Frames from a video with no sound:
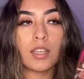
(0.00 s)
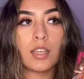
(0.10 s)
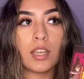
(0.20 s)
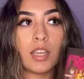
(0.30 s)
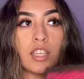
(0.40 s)

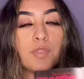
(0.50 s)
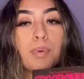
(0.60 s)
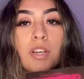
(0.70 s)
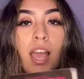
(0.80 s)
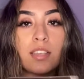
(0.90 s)
each
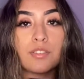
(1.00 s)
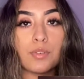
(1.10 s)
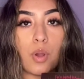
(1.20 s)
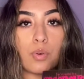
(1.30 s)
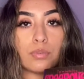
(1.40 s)
book has their
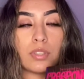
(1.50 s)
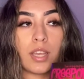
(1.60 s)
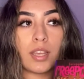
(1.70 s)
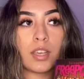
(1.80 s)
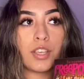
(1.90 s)
own
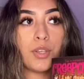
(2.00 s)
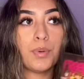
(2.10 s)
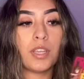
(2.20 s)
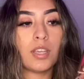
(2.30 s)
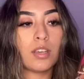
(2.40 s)
like
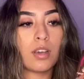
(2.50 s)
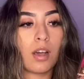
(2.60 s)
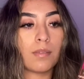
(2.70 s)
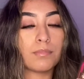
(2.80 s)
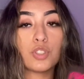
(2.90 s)
unique
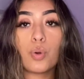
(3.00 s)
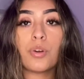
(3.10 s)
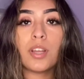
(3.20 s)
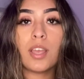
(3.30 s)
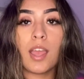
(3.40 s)
um,
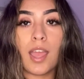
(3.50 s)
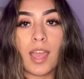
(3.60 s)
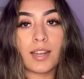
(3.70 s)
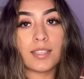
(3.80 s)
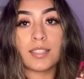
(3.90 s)
story
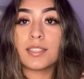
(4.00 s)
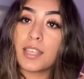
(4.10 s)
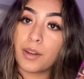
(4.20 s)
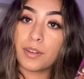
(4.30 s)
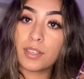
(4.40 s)
and it's like a
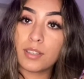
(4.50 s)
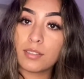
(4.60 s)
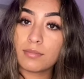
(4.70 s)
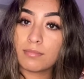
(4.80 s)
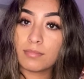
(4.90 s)
scary
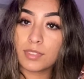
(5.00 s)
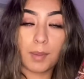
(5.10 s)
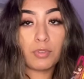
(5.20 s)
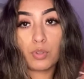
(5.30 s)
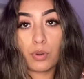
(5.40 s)
type
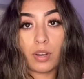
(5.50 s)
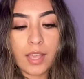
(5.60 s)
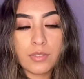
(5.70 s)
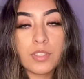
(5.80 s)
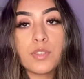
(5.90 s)
of story.
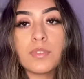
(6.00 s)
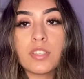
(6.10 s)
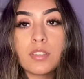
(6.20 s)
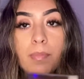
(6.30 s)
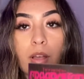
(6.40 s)
So this one's
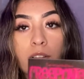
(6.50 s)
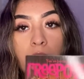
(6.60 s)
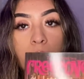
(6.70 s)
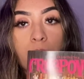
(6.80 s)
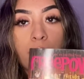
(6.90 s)
just about like
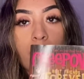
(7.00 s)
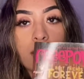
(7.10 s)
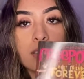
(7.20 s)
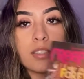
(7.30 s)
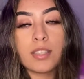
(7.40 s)

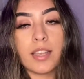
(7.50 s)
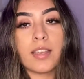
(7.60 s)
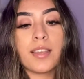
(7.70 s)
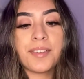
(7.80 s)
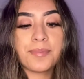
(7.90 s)
friends, like
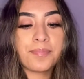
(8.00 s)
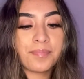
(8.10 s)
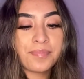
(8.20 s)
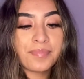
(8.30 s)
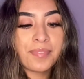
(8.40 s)

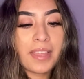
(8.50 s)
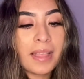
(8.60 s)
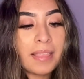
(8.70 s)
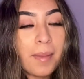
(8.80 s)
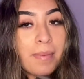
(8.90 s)

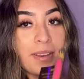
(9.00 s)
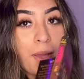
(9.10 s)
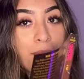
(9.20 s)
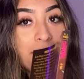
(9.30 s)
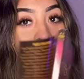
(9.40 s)
let me
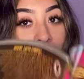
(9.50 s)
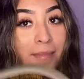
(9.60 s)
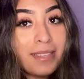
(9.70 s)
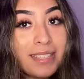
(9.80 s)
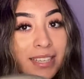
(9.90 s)
know in the
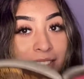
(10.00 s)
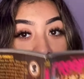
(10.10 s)
comment section if